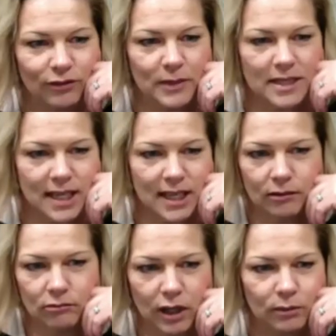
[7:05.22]
my son
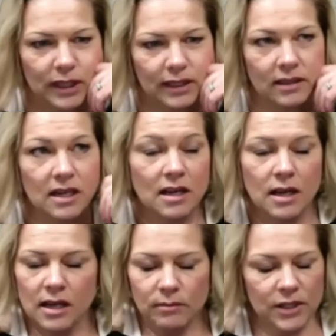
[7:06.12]
and rugby. And
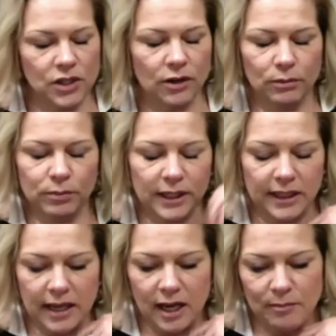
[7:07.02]
my daughter
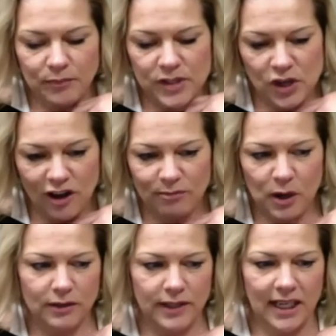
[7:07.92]
played
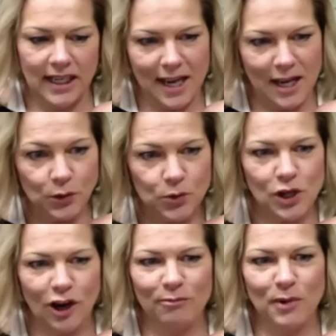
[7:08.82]
softball and then AAU
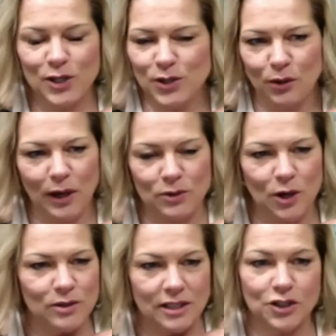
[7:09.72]
softball. So I was
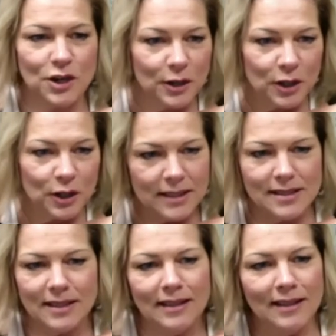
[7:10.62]
always at
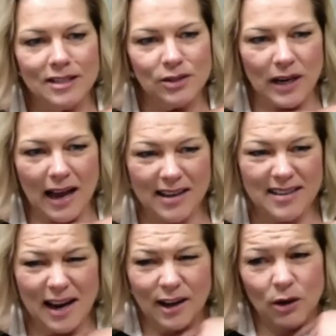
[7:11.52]
tournaments. So it kind of
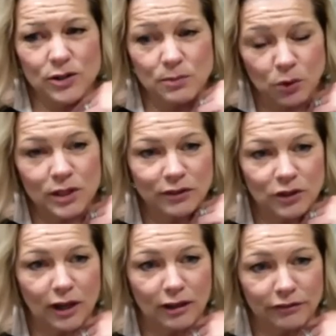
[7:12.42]
started out with sports
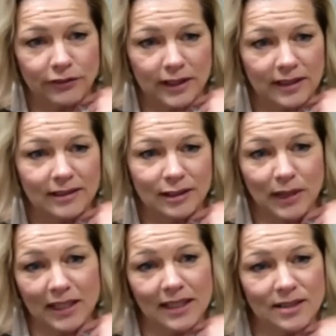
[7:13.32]
photography and
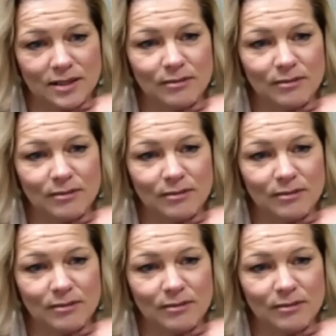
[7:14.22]
my kids.